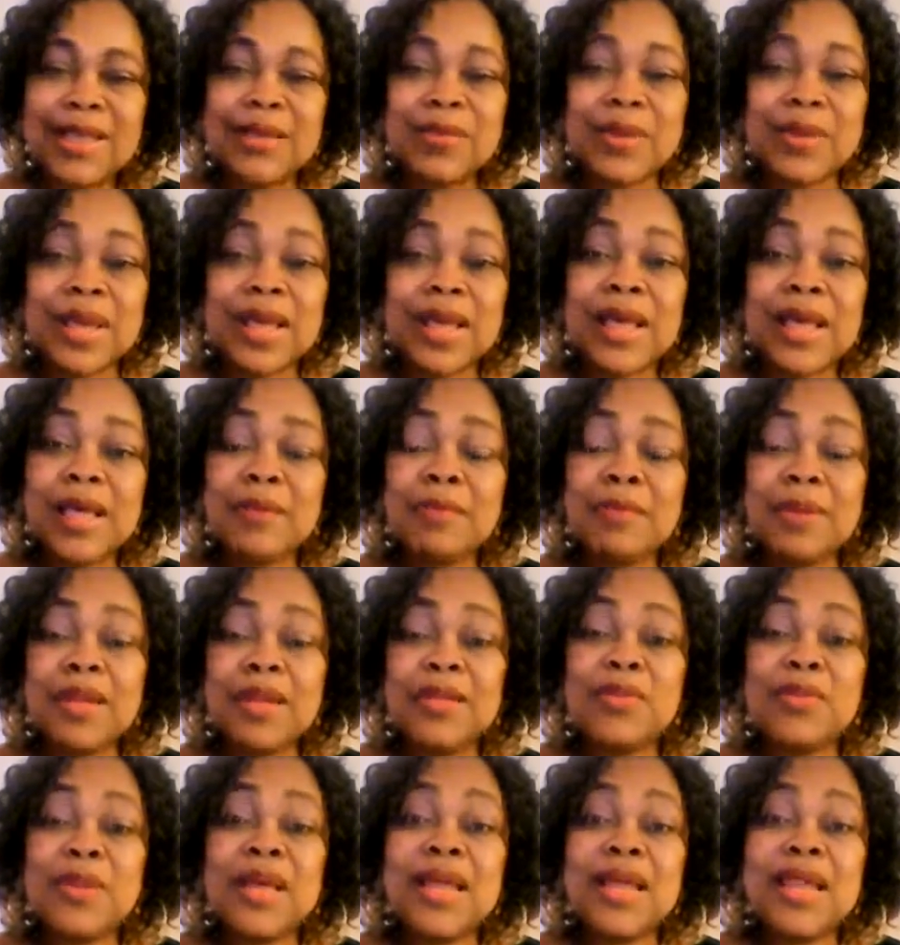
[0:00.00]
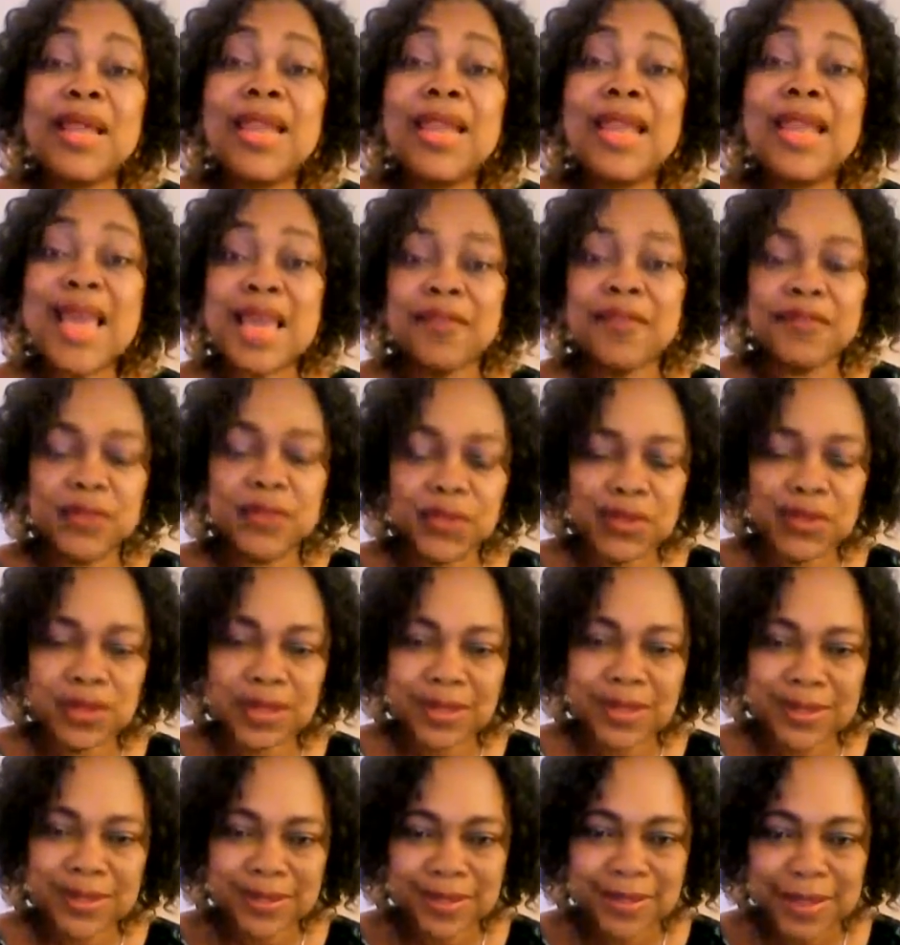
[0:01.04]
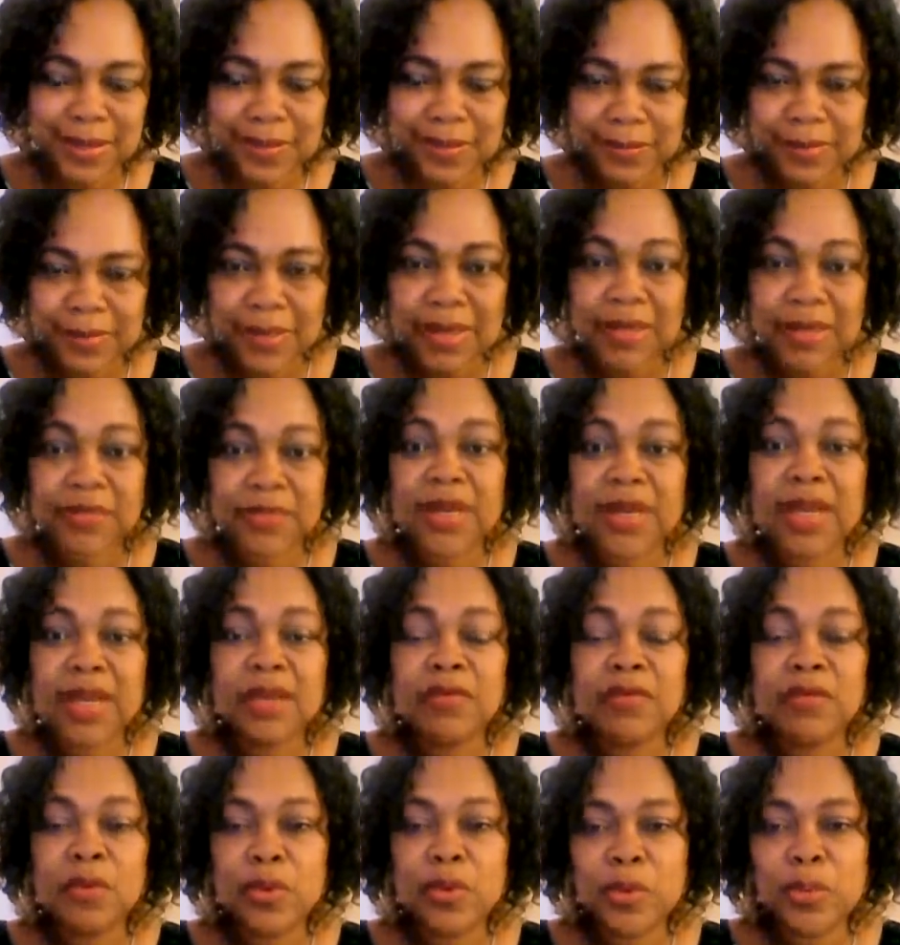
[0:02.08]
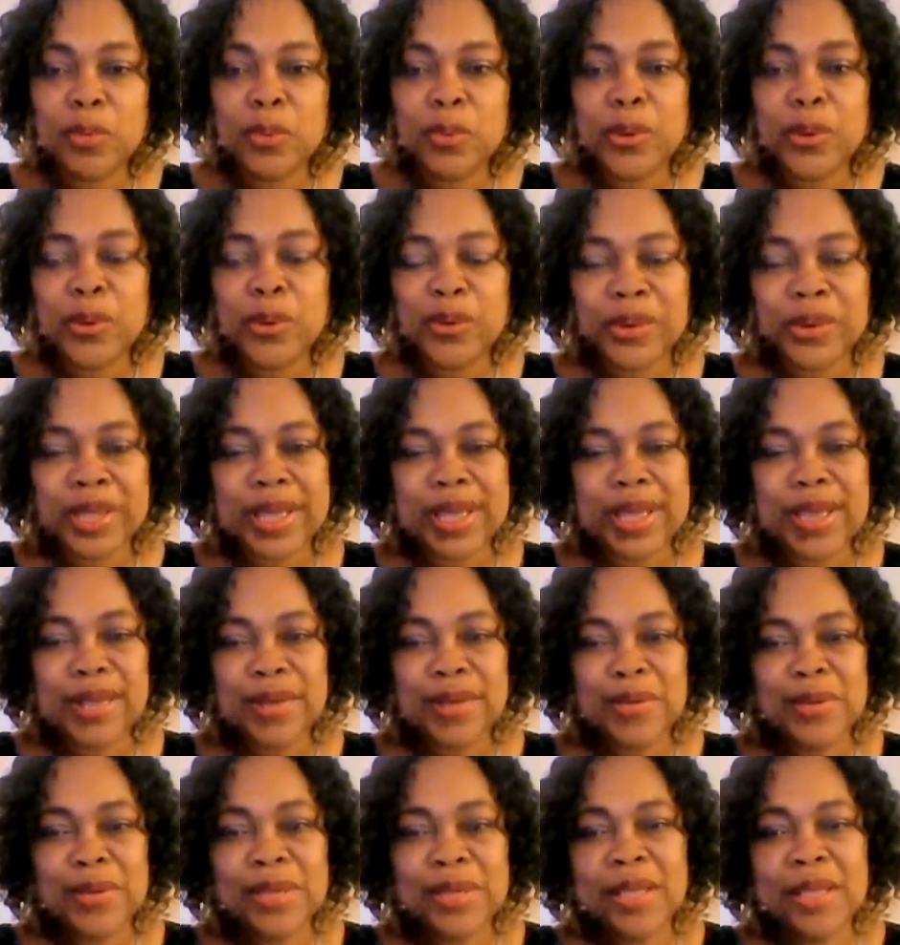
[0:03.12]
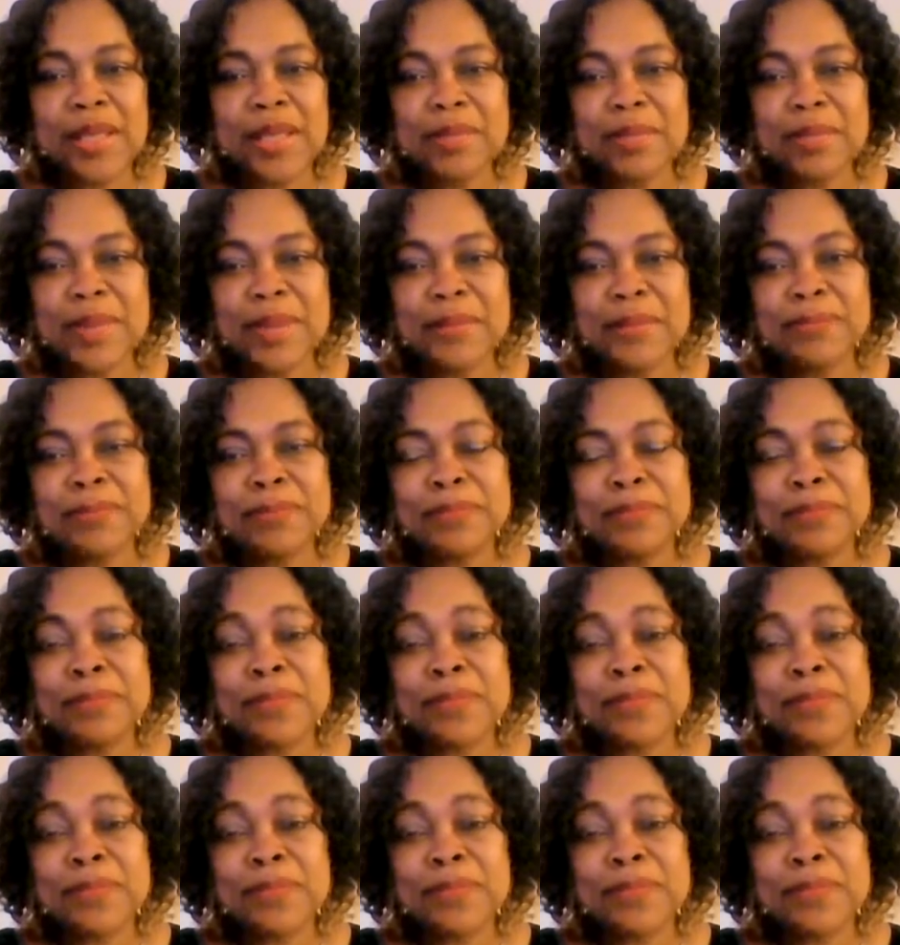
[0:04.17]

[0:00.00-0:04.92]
We are happy that we are alive to see this day. The living have hope. Glory. Hallelujah. Amen.